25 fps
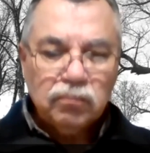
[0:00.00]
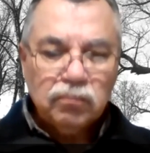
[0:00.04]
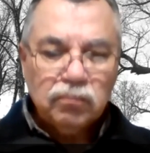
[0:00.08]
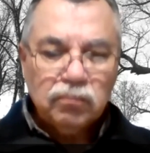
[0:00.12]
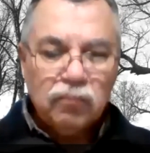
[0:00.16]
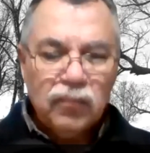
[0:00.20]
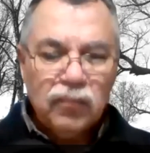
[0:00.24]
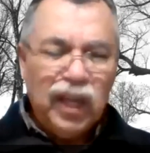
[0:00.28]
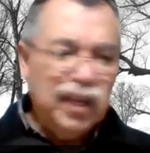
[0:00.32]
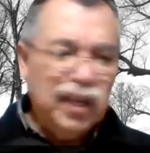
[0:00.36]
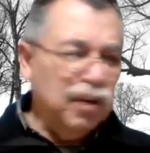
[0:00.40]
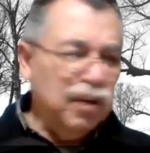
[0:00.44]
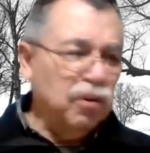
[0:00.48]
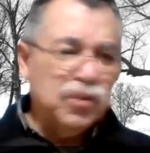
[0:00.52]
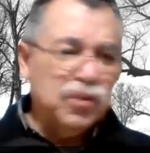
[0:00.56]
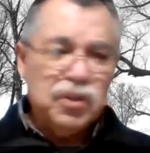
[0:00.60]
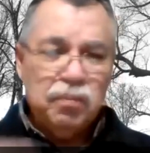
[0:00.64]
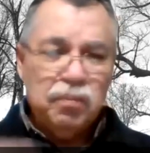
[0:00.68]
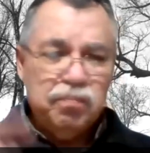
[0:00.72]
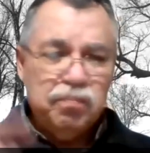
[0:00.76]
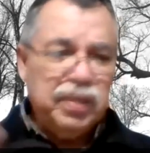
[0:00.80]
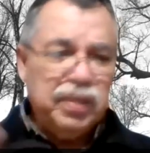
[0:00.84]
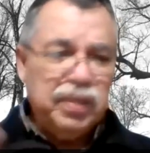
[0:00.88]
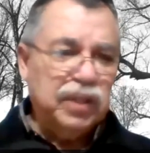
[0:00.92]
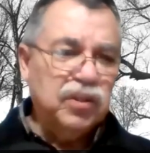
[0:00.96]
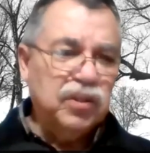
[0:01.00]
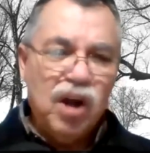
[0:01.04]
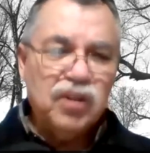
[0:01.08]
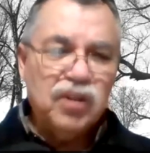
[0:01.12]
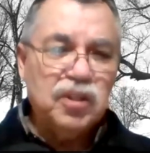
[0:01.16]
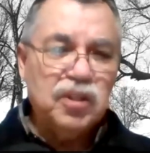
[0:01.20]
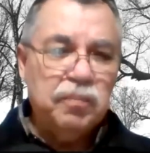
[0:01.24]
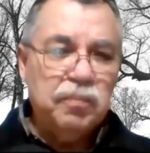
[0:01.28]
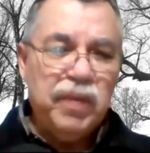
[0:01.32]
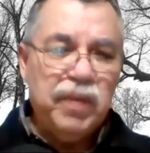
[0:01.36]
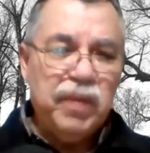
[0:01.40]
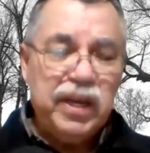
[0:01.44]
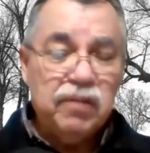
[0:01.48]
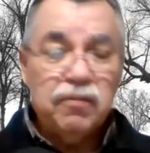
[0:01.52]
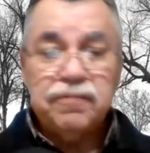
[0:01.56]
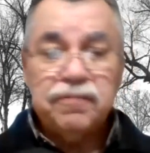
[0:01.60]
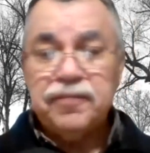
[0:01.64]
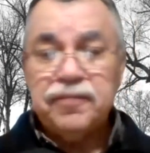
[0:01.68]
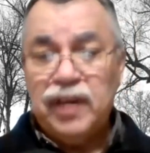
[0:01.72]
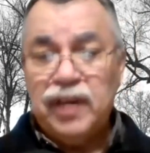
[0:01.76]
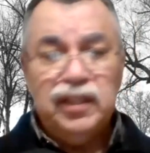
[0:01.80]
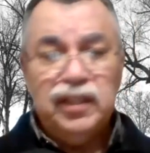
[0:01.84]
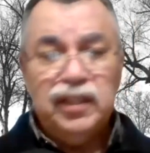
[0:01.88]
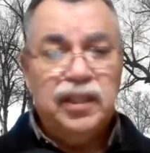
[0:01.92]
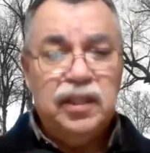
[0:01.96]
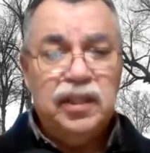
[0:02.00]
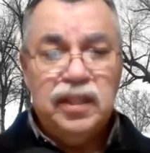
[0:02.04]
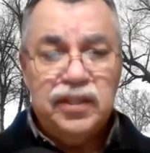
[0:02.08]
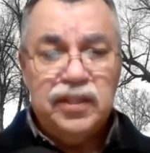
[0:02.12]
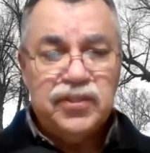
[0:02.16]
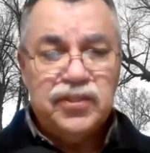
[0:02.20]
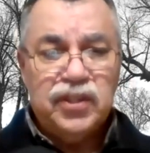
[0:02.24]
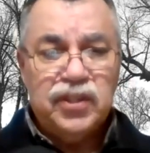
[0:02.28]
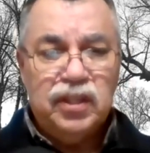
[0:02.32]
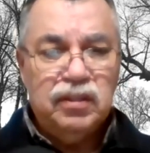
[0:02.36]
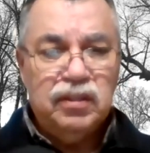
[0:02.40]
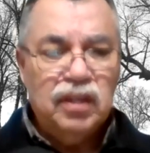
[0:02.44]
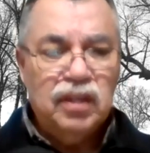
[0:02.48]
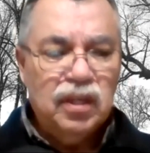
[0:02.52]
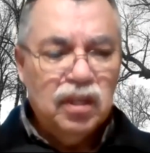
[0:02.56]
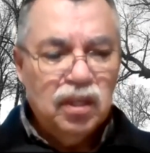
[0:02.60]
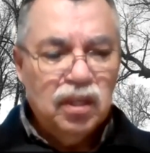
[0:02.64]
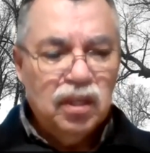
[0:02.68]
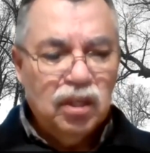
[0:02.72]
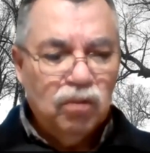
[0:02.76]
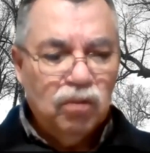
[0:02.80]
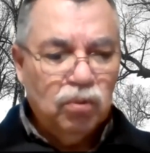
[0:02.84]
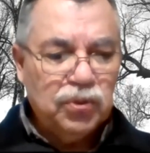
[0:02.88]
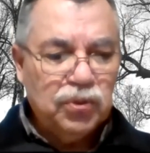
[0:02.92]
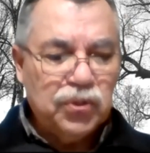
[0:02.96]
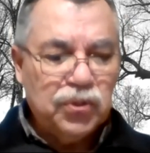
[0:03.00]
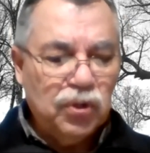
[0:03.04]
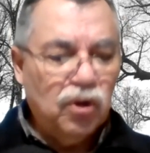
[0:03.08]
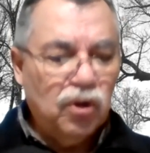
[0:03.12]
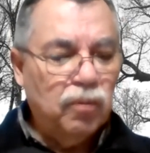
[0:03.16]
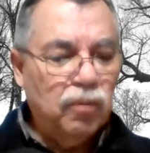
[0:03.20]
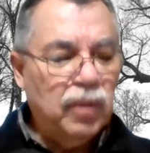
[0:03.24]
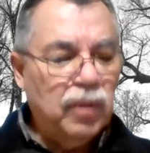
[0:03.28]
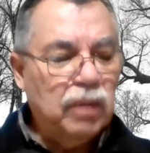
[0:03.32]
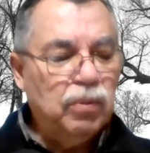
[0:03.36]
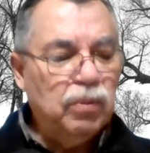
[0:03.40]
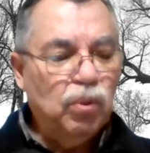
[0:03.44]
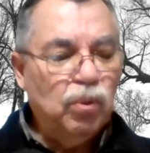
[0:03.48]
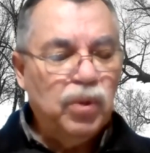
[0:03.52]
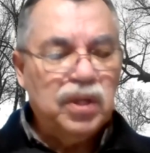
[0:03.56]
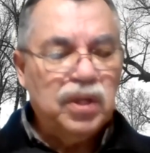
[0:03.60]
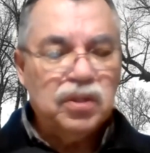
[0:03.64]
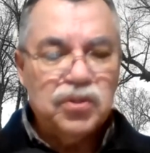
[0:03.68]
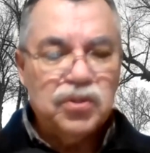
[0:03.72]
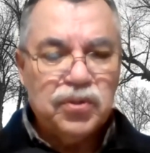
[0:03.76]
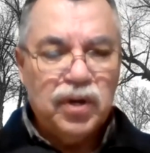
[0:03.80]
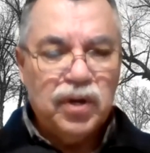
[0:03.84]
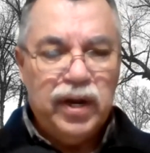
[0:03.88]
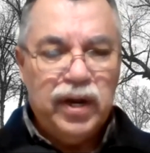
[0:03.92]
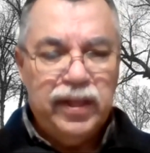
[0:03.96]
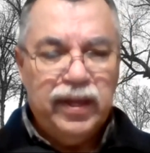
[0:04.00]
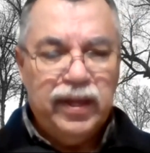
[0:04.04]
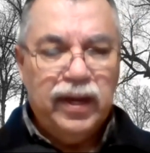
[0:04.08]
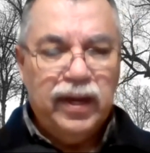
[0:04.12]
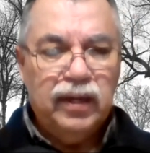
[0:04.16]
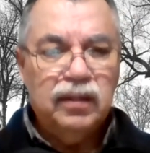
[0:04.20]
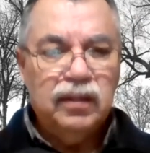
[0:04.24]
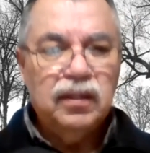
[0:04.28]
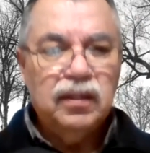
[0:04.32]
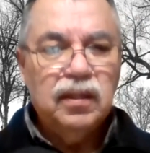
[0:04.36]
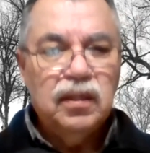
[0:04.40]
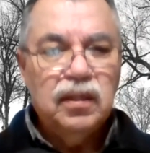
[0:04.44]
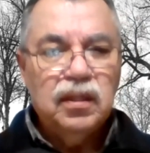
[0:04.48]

And there was a big, long debate. And finally, they said, well, sure, maybe we can try that.